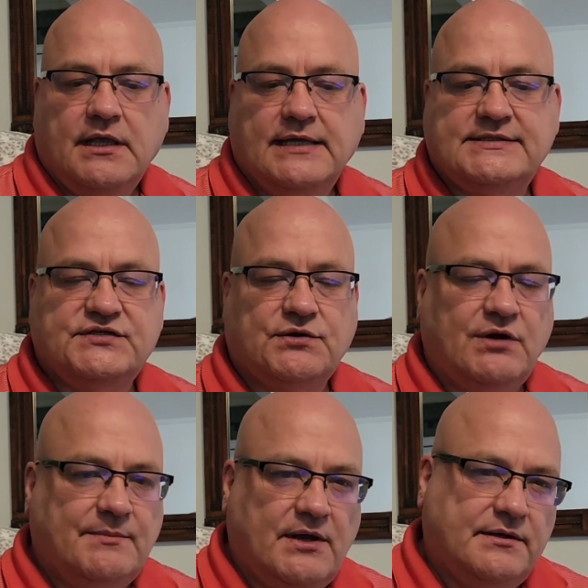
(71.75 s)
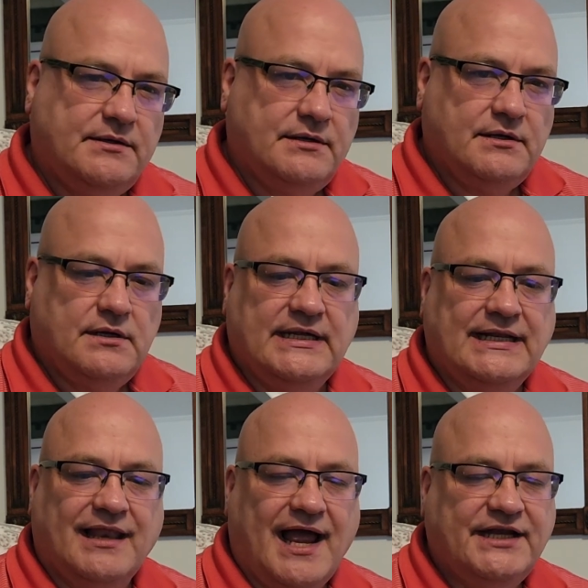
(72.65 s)
It's a story about
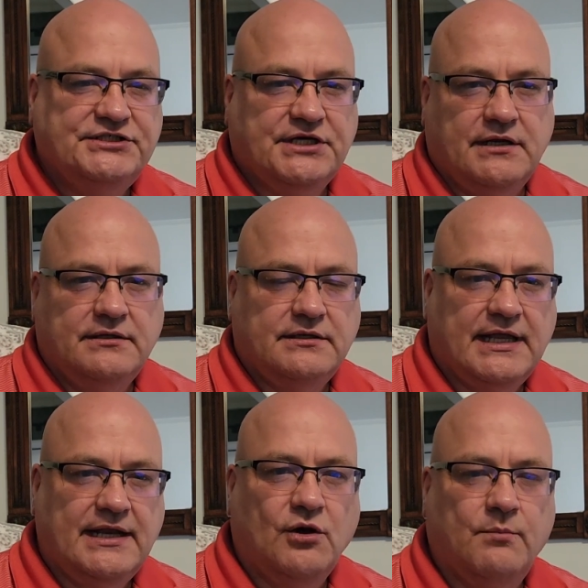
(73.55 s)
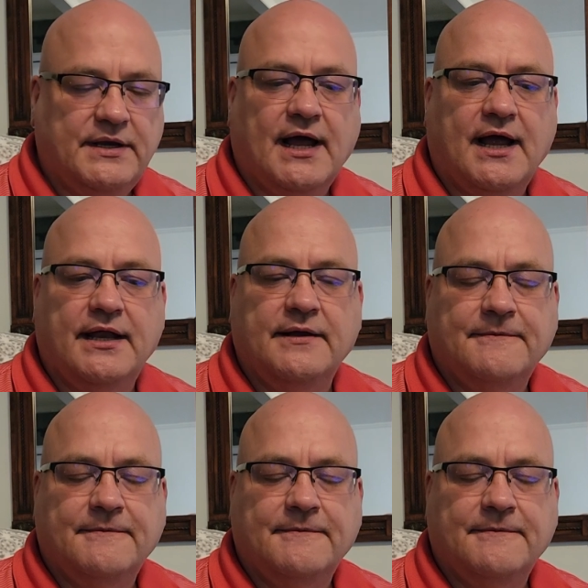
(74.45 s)
Elijah and Obadiah.